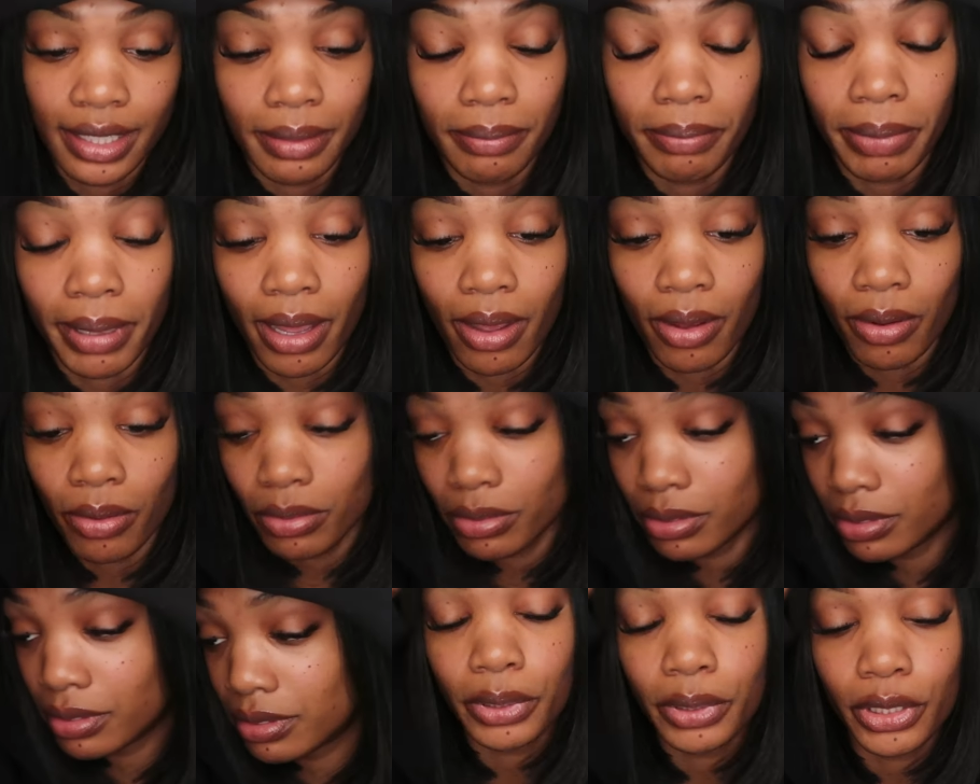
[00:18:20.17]
about
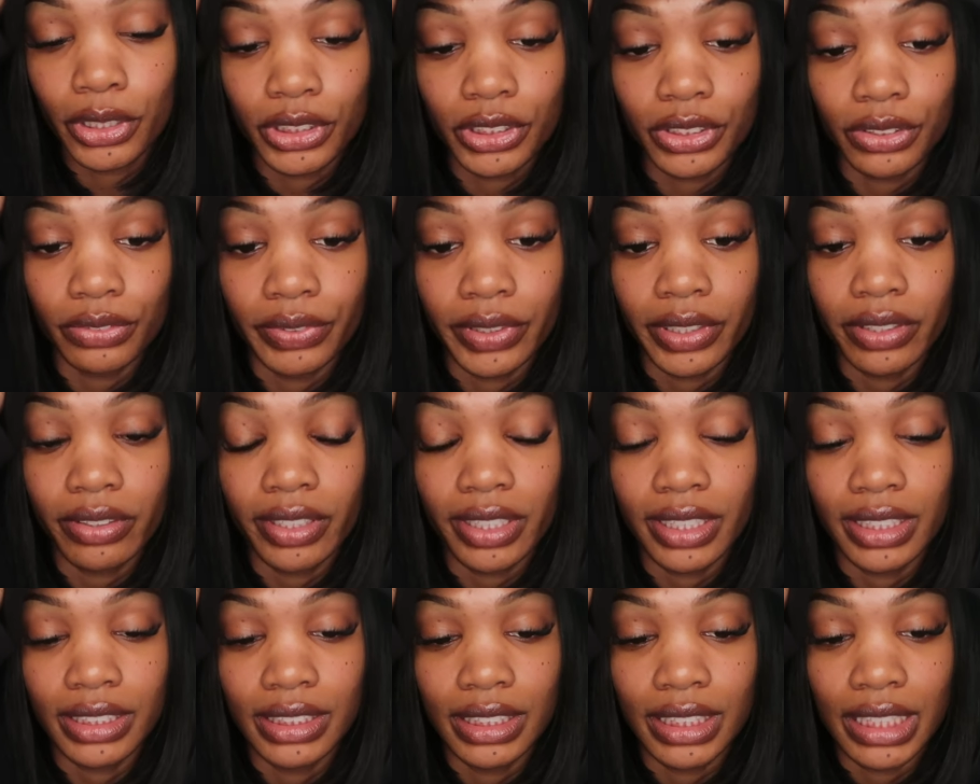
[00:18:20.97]

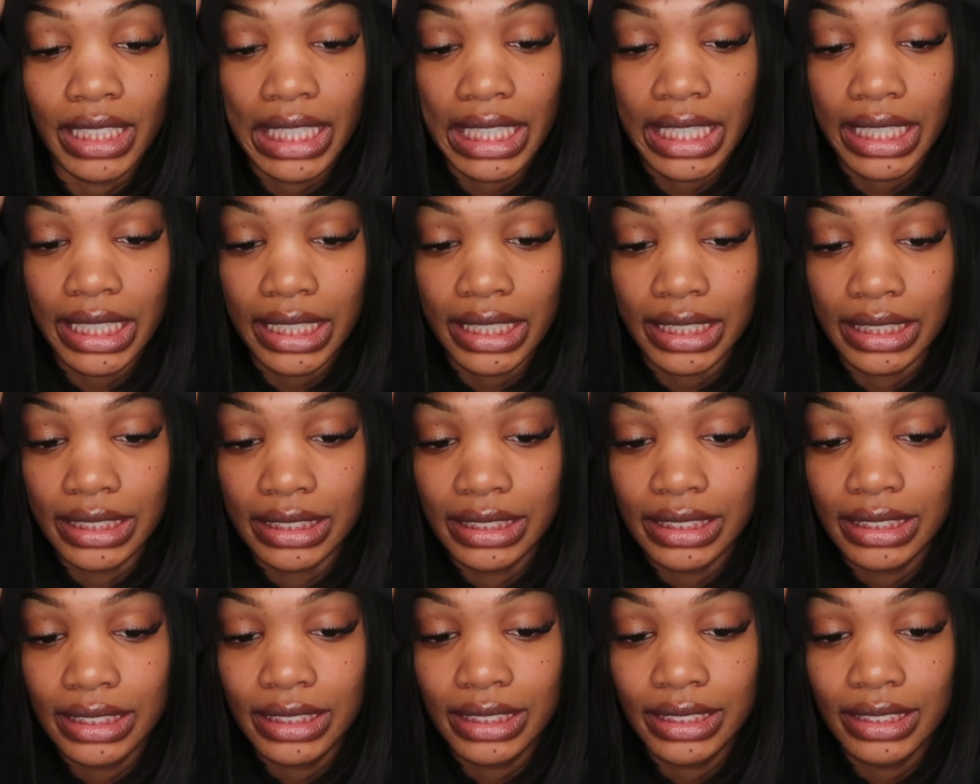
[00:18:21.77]
persevering until the
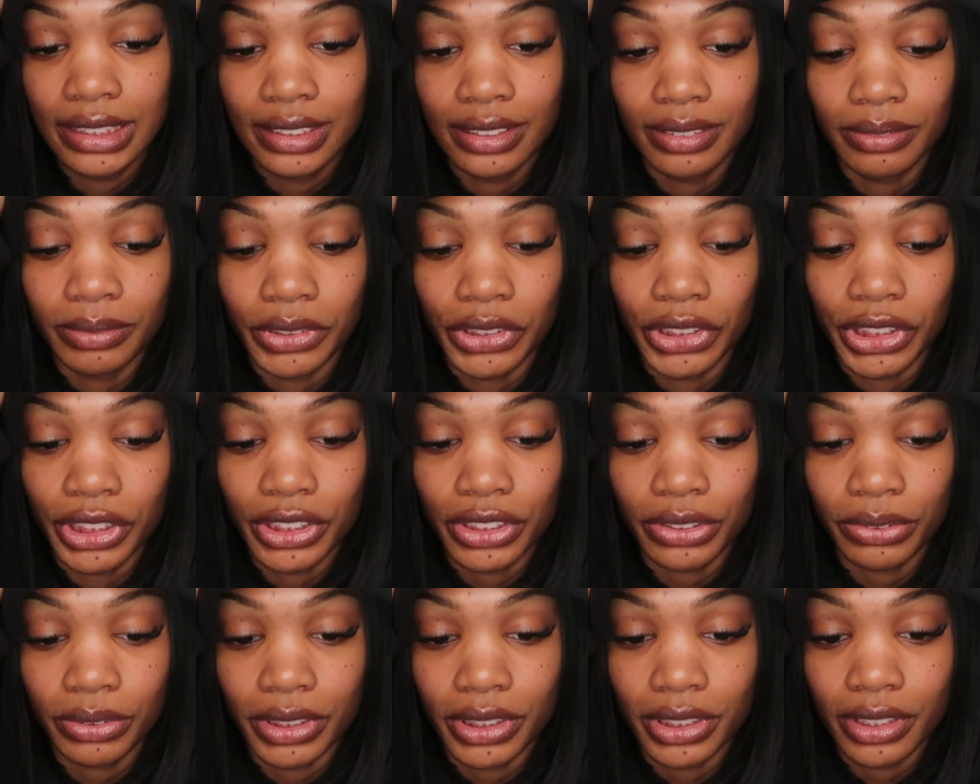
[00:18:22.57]
end when
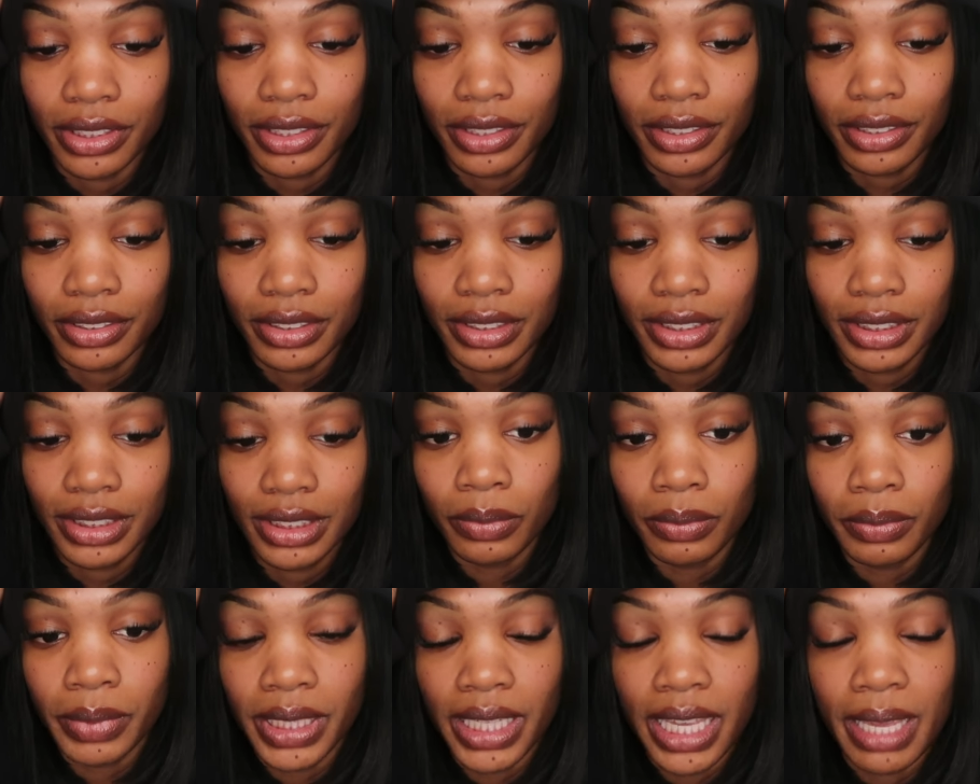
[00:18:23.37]
Jesus returns,
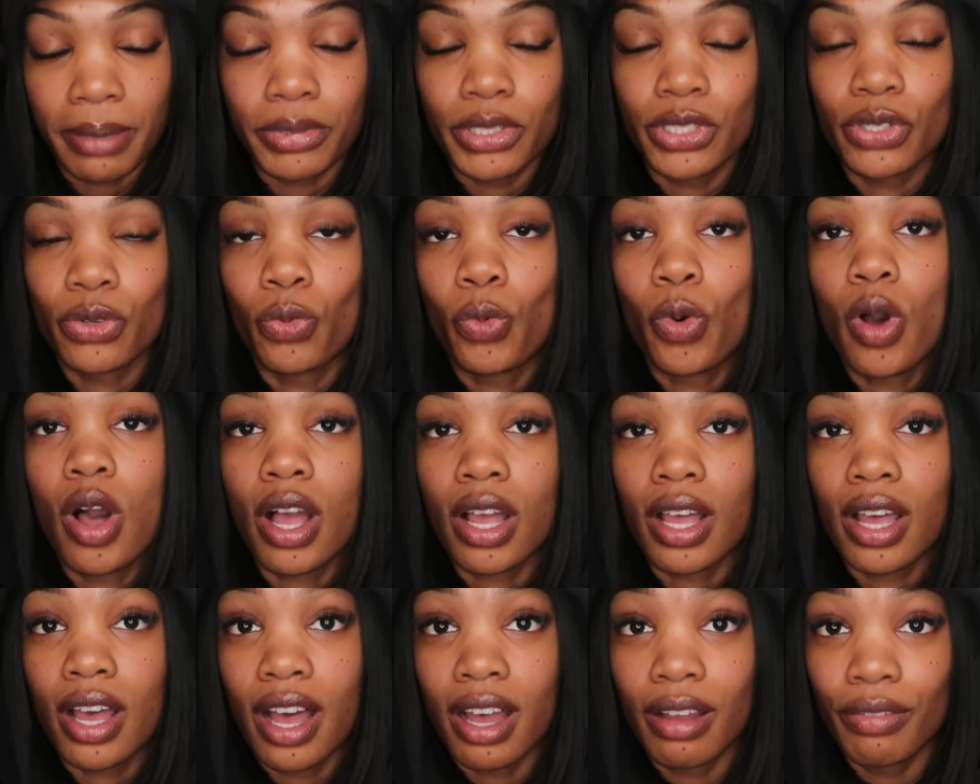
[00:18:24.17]
being able to
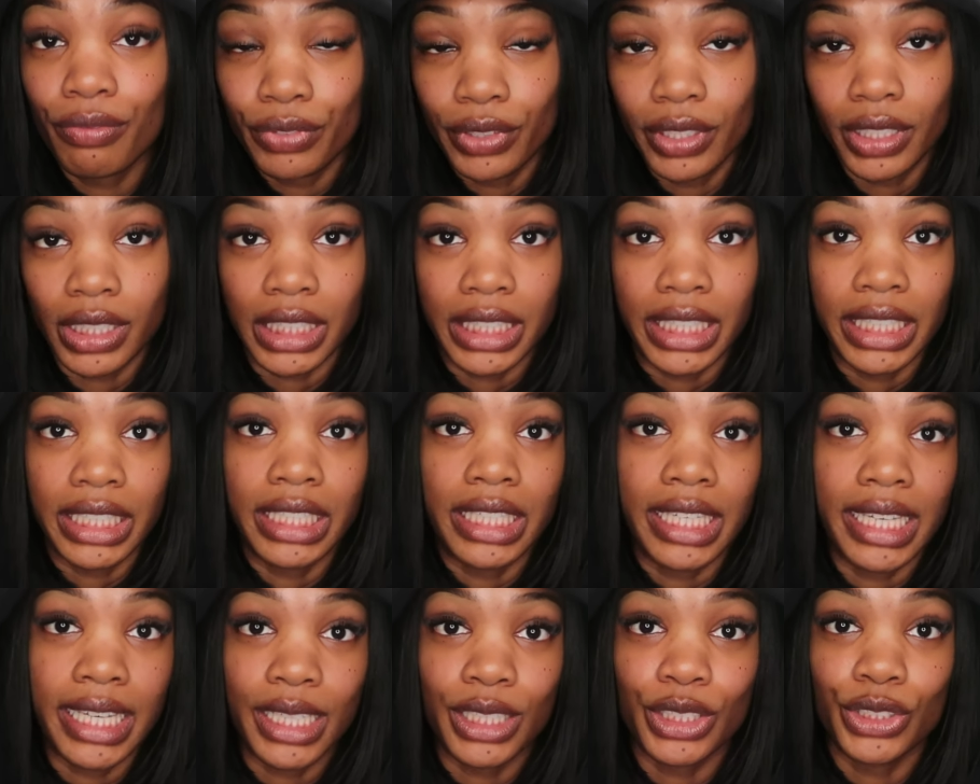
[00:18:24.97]
walk
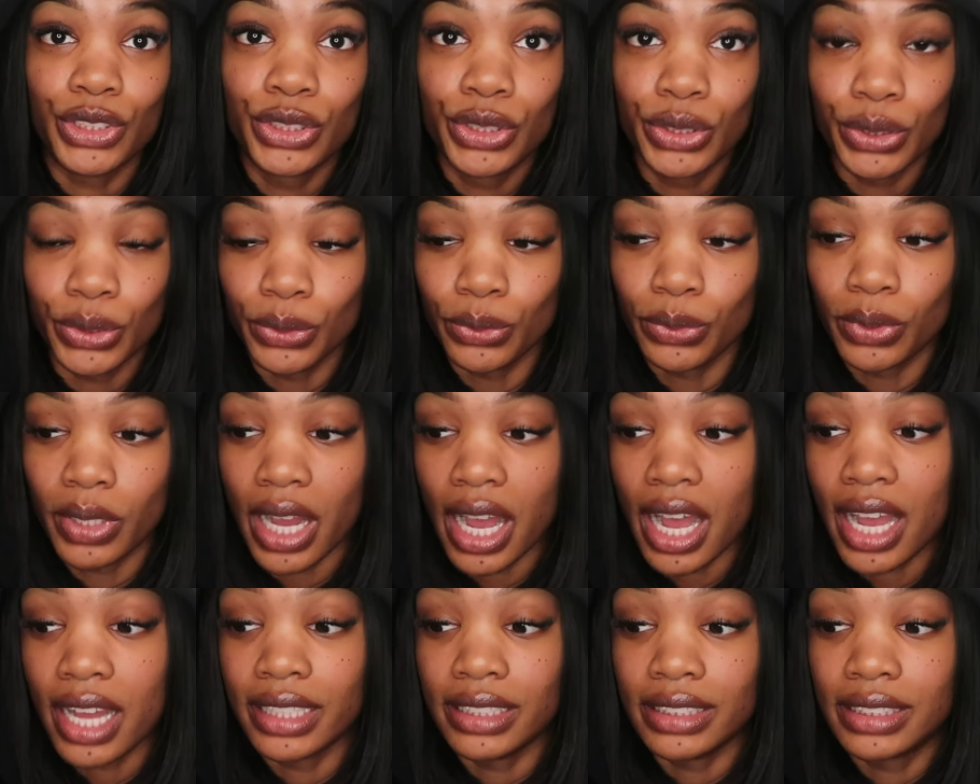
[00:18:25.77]
confidently into
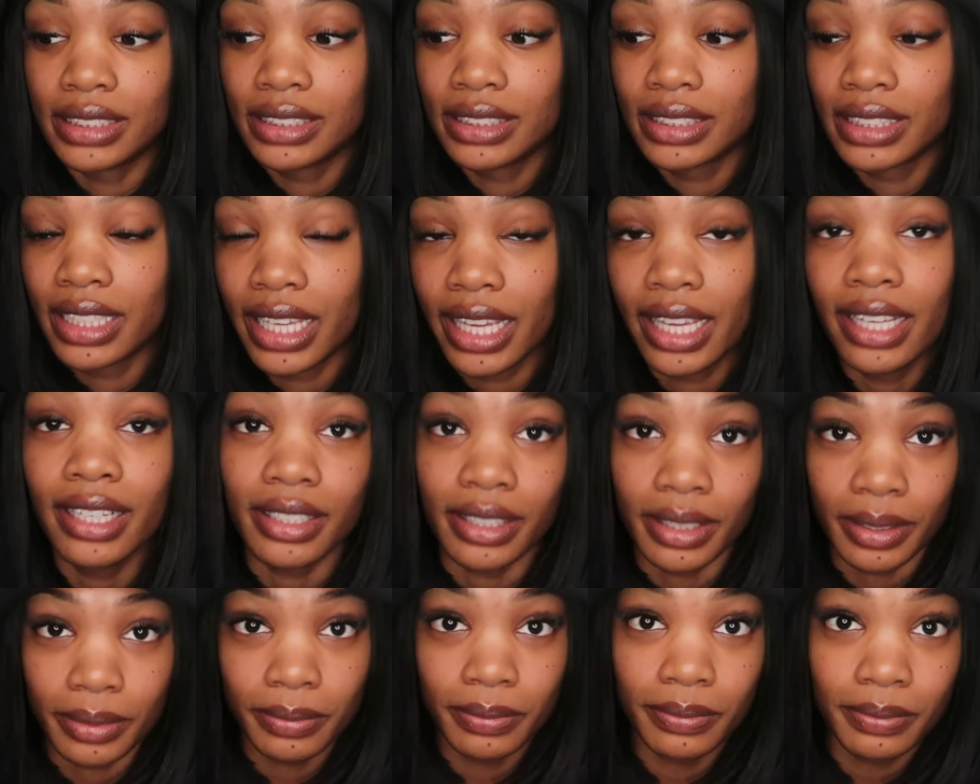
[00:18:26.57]
God's
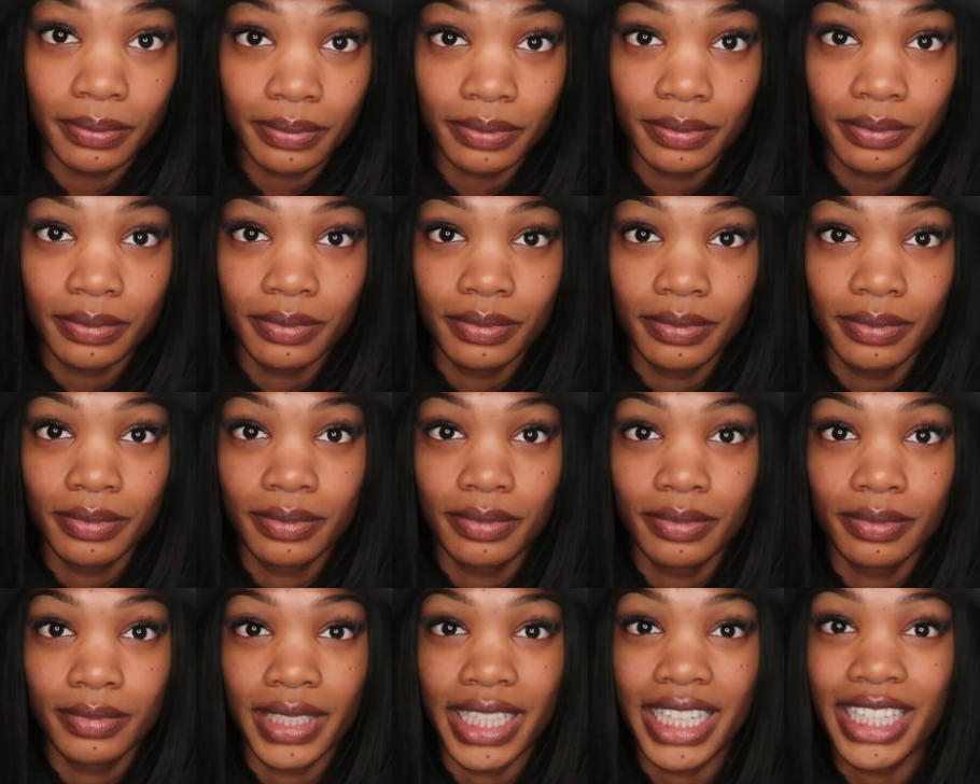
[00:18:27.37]
kingdom,
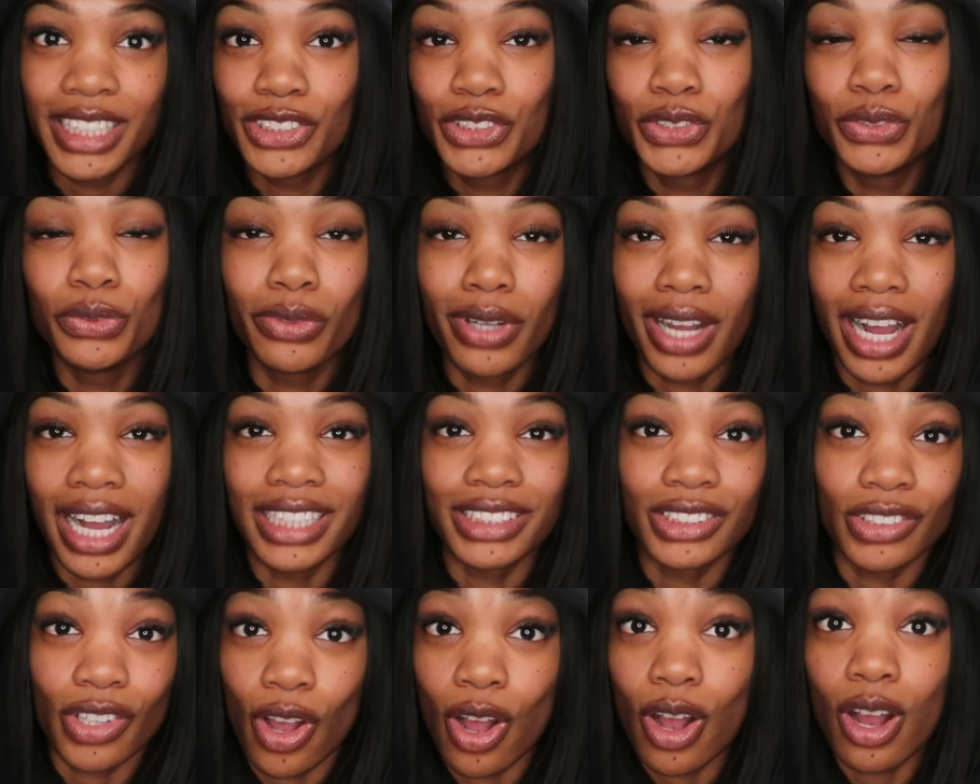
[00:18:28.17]
into
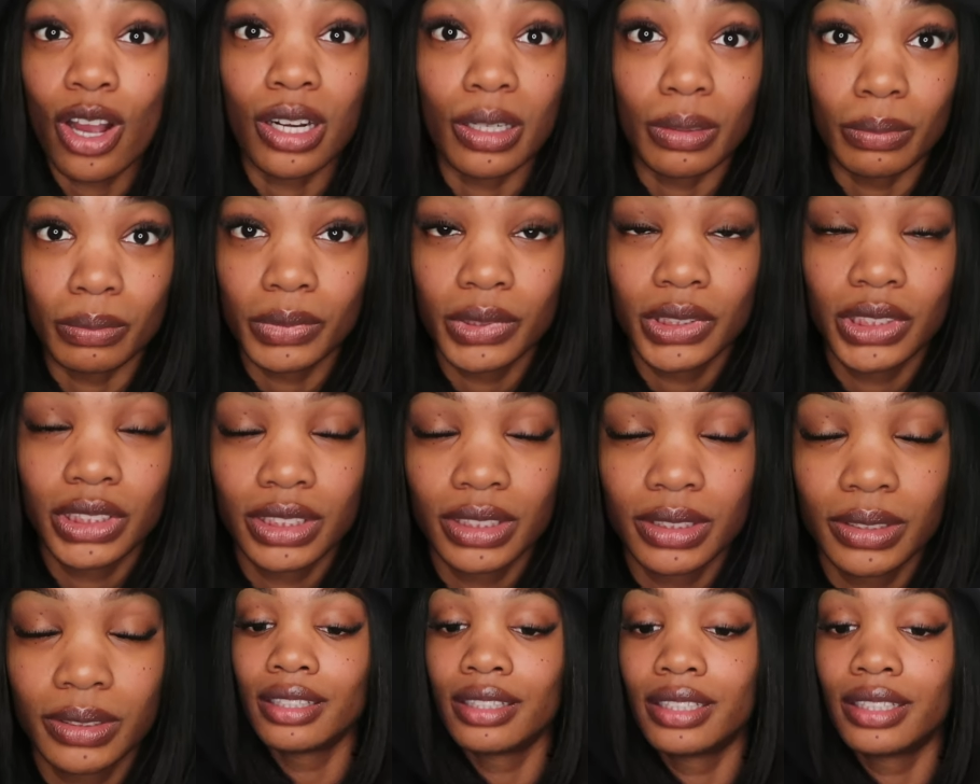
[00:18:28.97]
God's arms.